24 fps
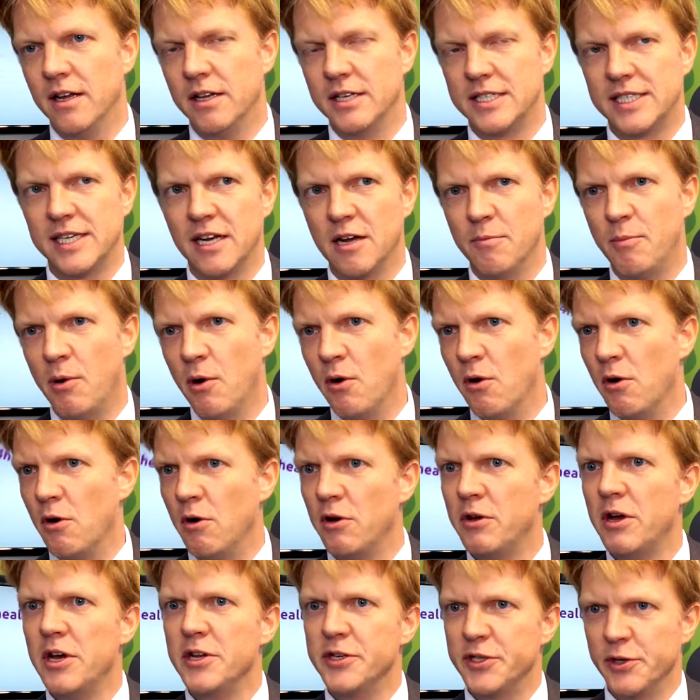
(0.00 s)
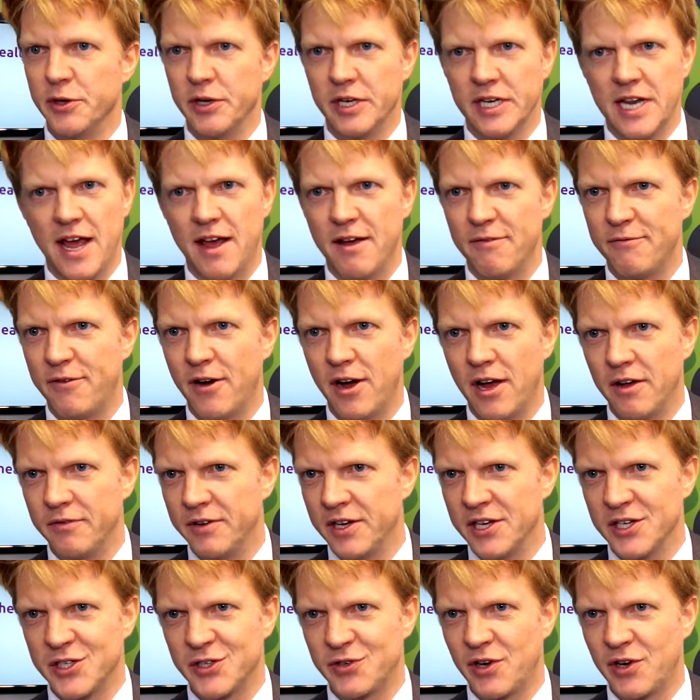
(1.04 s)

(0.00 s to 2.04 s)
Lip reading: Singapore doing their 5-year